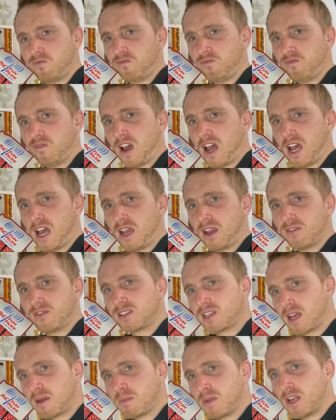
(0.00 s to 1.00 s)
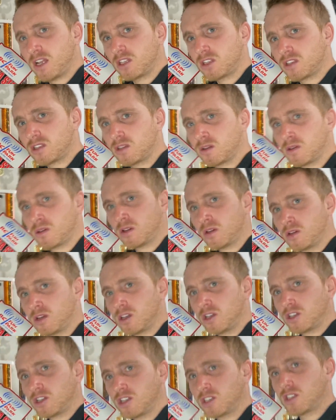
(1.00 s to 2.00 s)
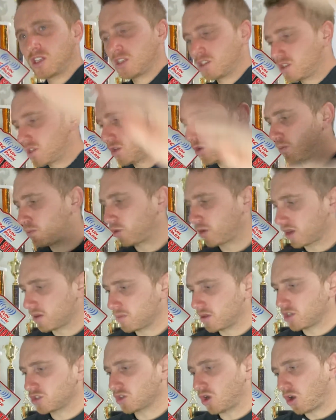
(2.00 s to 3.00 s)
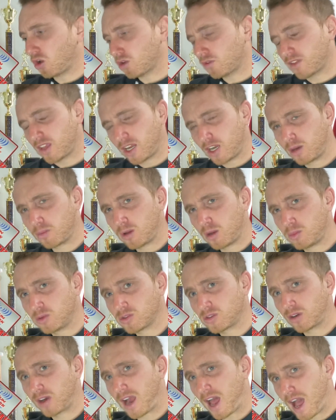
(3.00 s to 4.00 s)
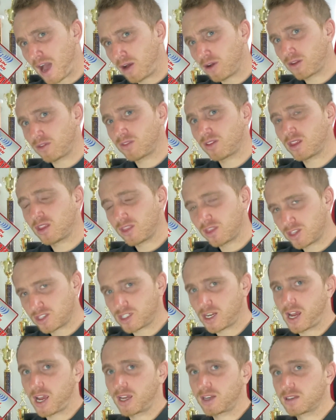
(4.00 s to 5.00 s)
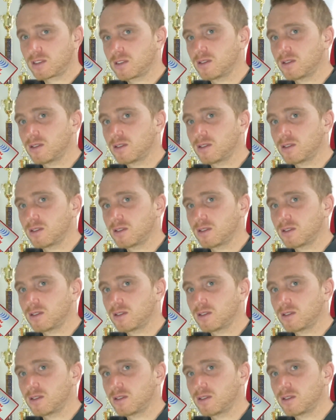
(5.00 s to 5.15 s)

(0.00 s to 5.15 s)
5-10 minutes, just until pretty much all of the air bubbles are out of the shocks.